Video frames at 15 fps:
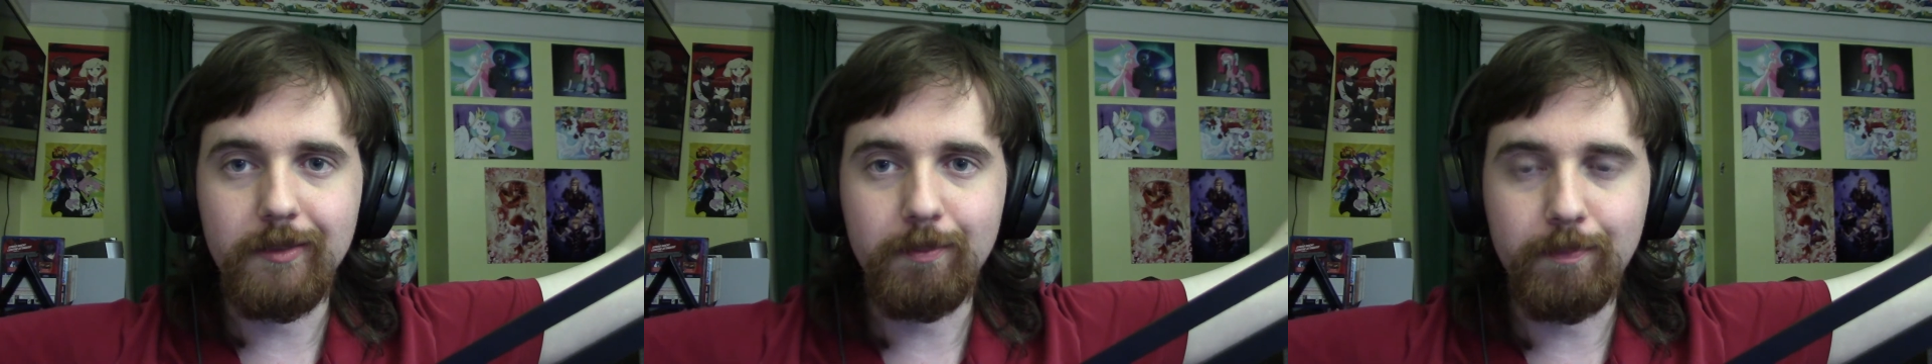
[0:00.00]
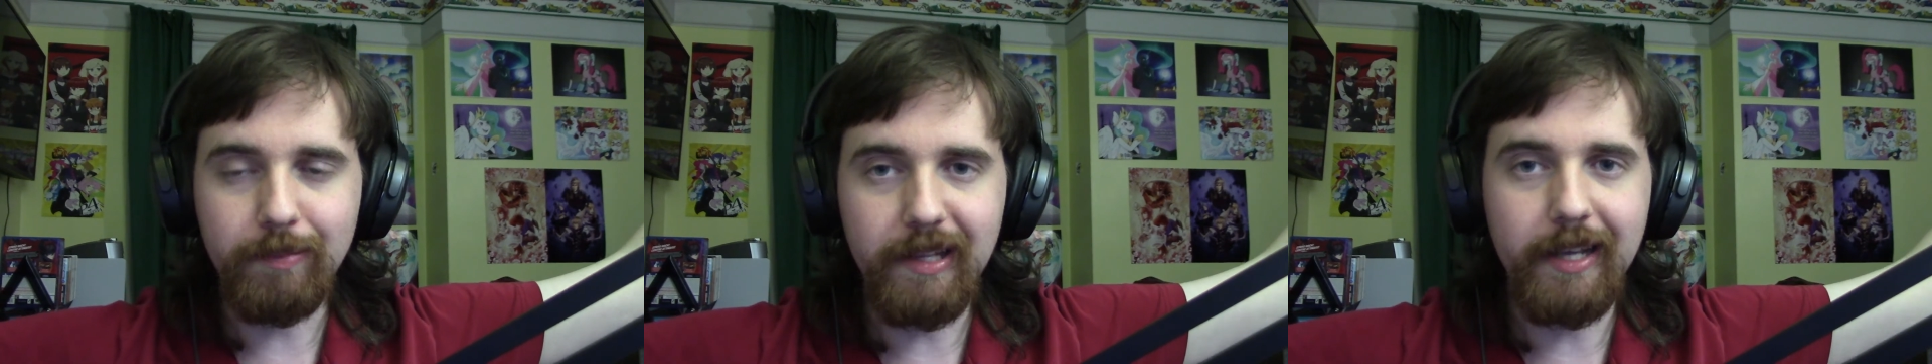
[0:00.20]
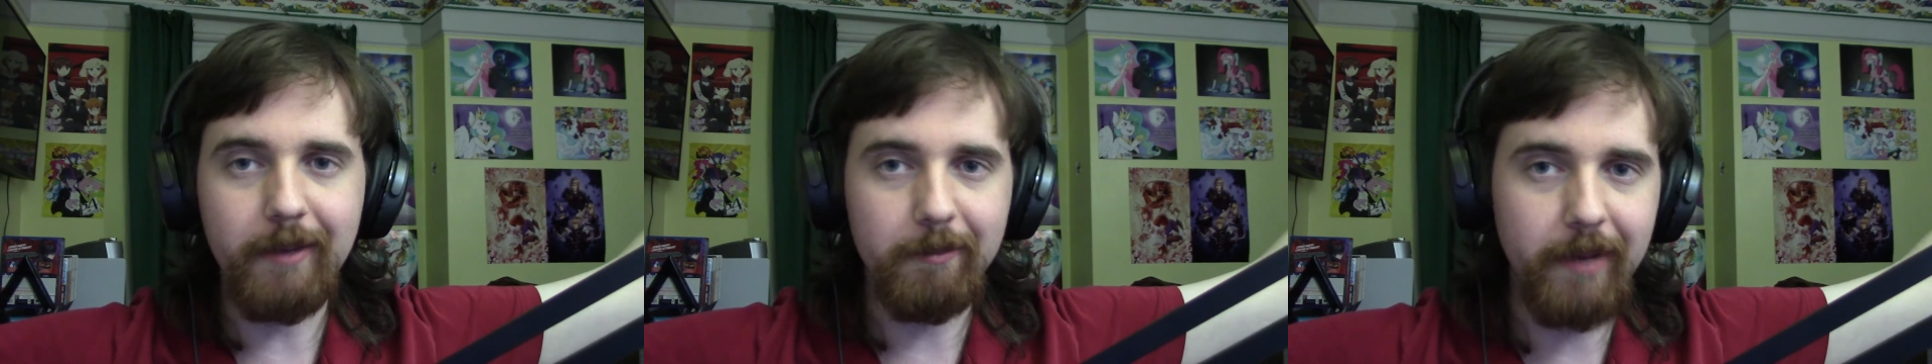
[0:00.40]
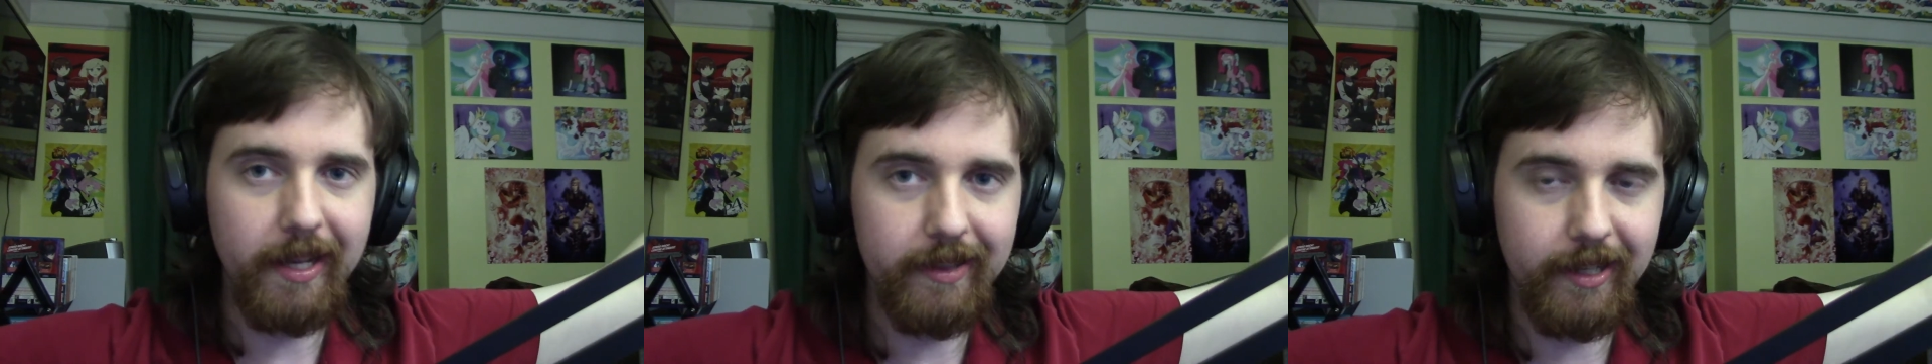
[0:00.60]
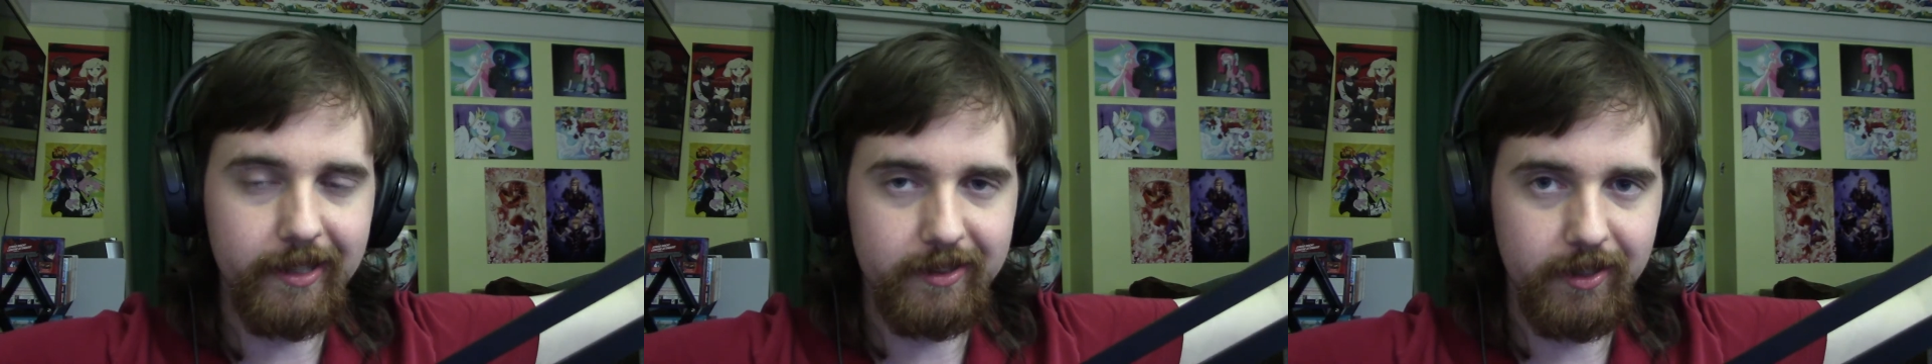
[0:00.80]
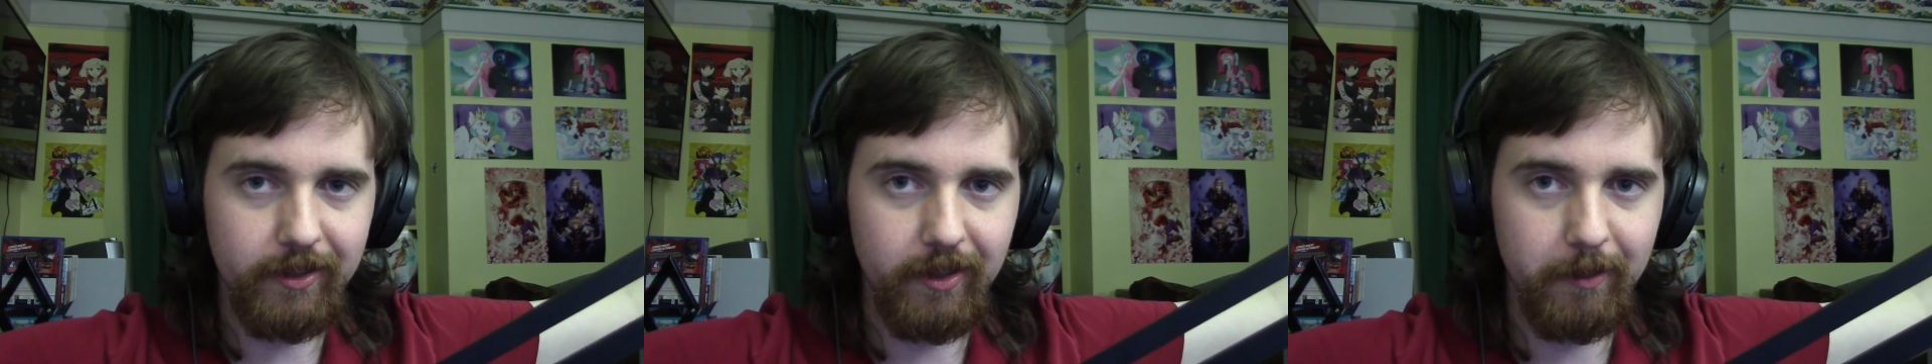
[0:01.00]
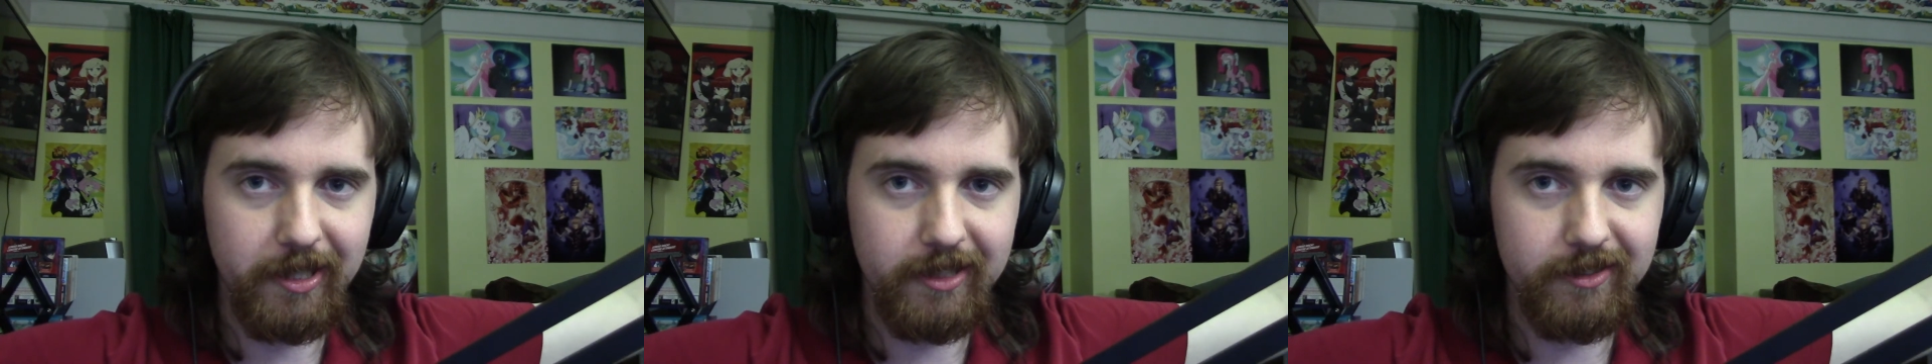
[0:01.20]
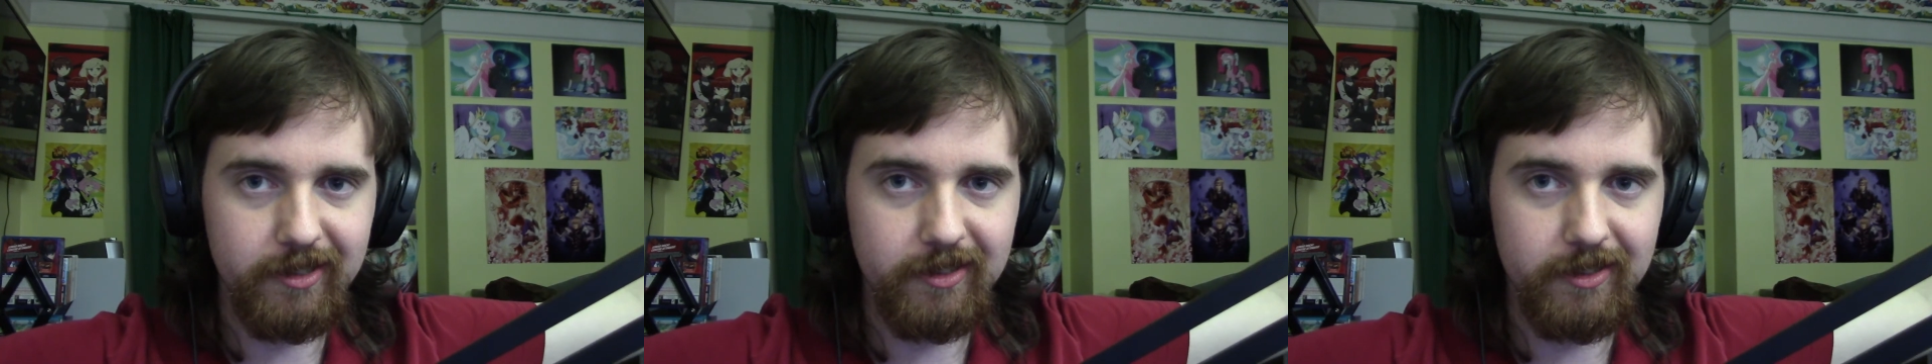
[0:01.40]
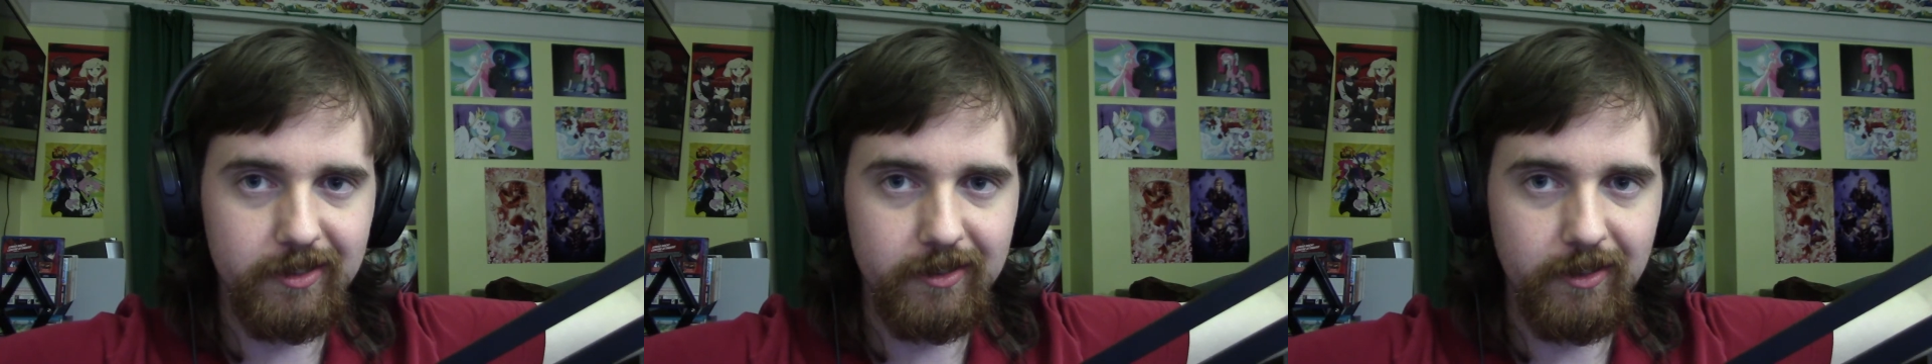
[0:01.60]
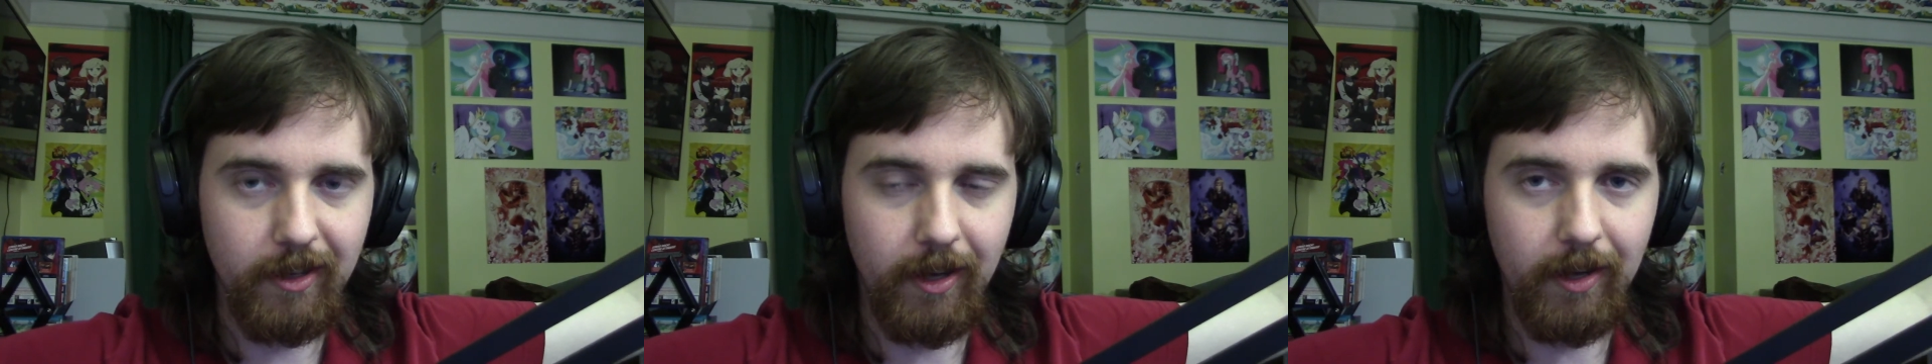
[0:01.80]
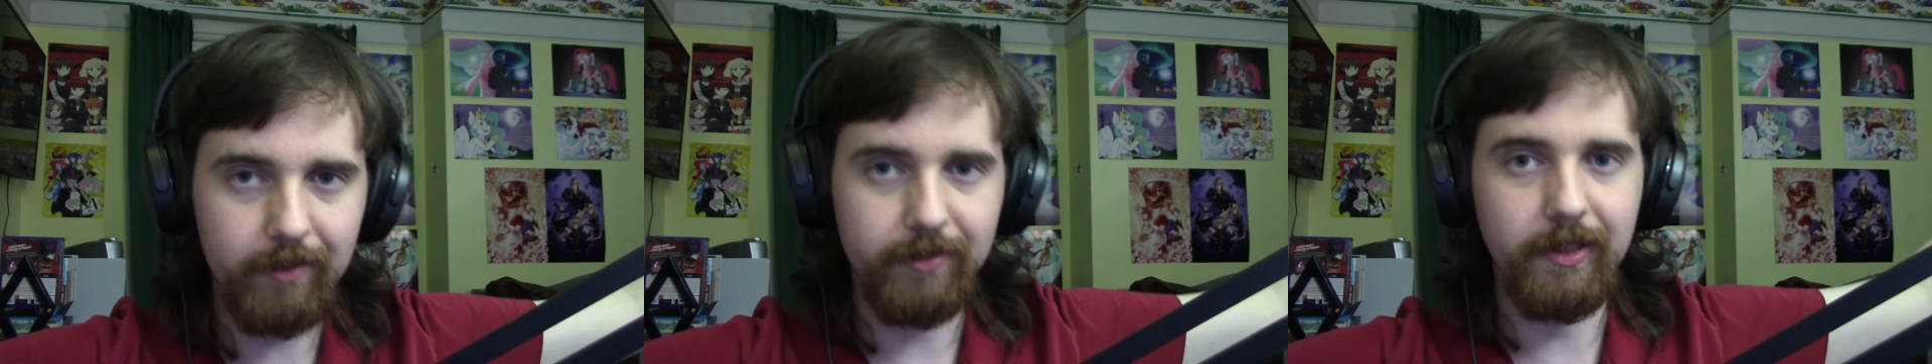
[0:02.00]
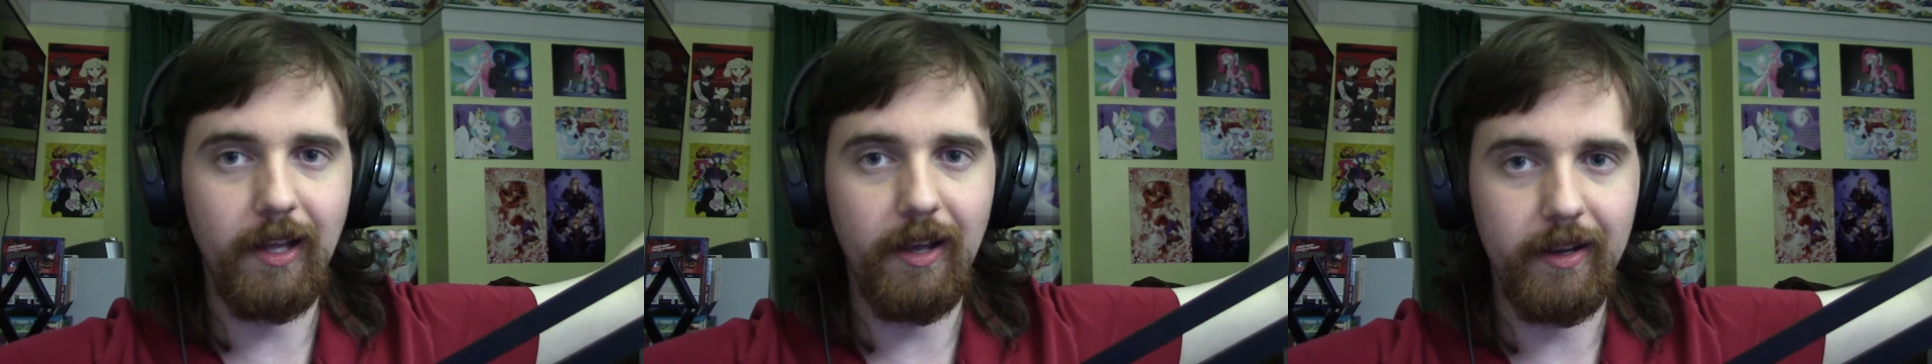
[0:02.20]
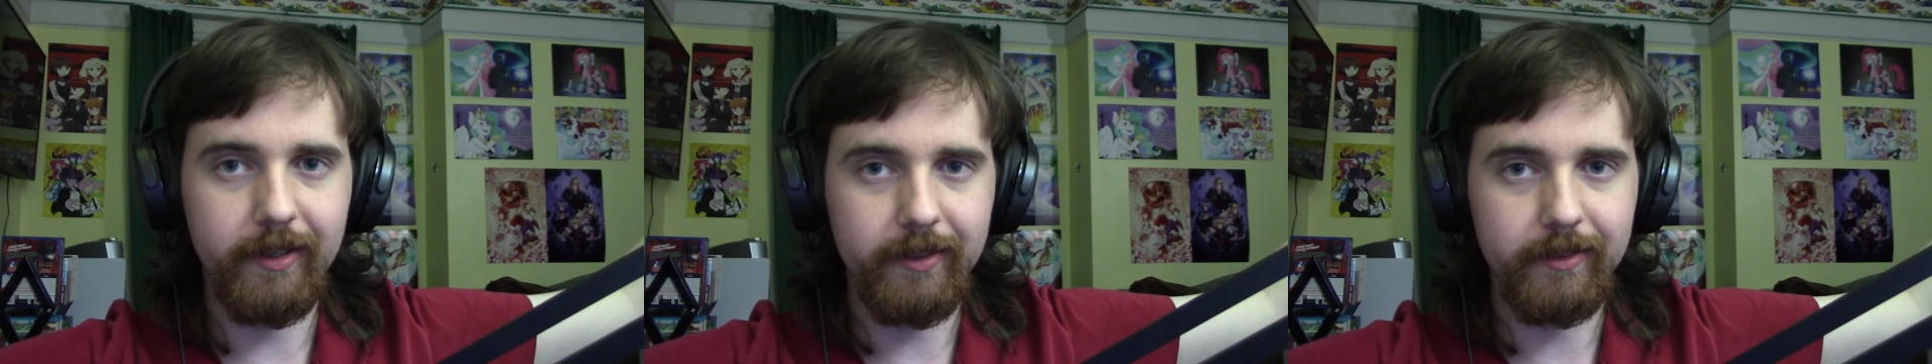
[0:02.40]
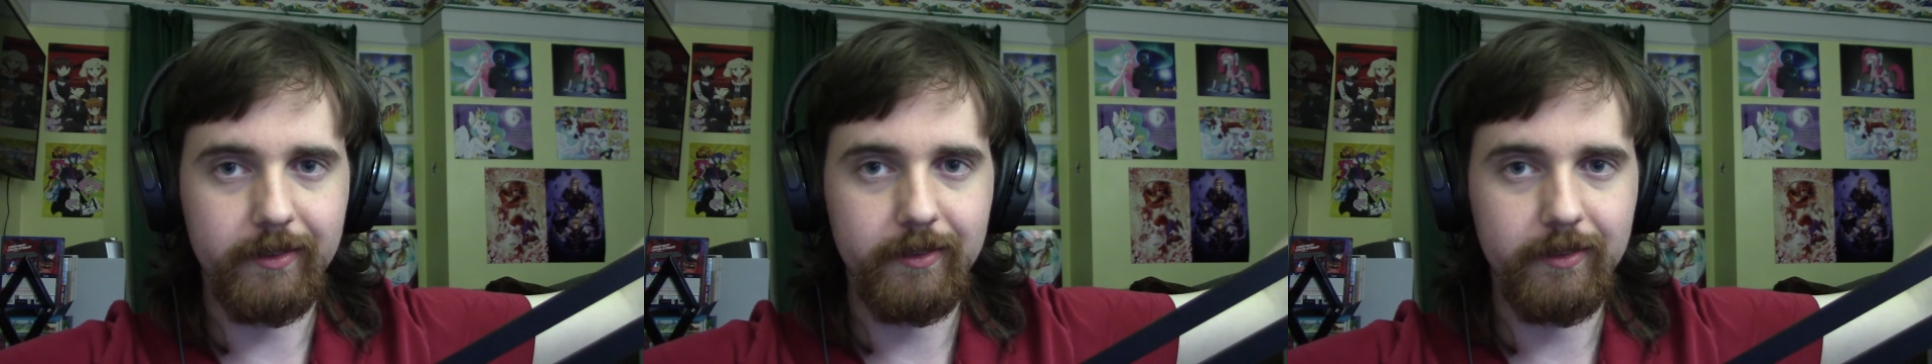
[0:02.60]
play Melee tournaments offline